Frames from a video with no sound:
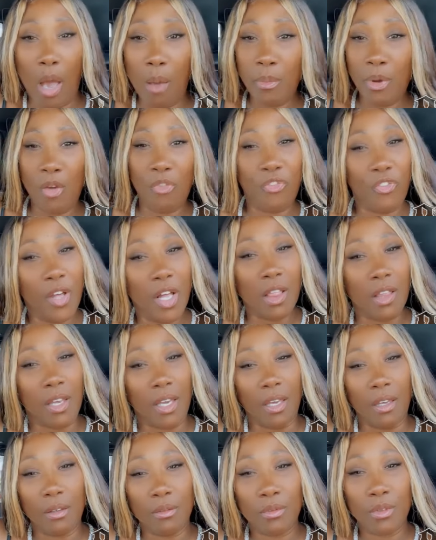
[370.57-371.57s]
Come to
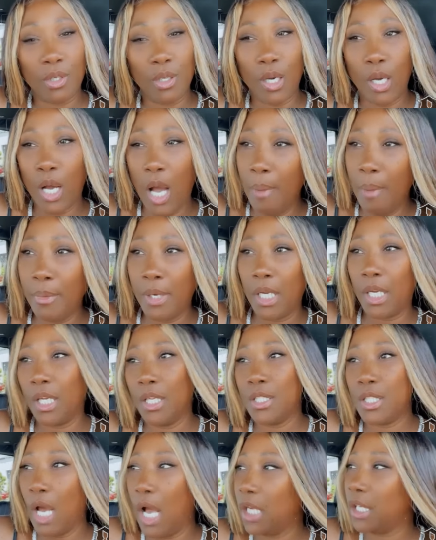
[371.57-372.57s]
Philly. Come to
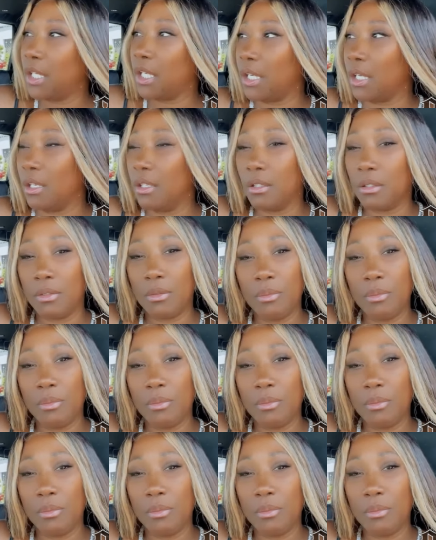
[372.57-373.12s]
Kentucky.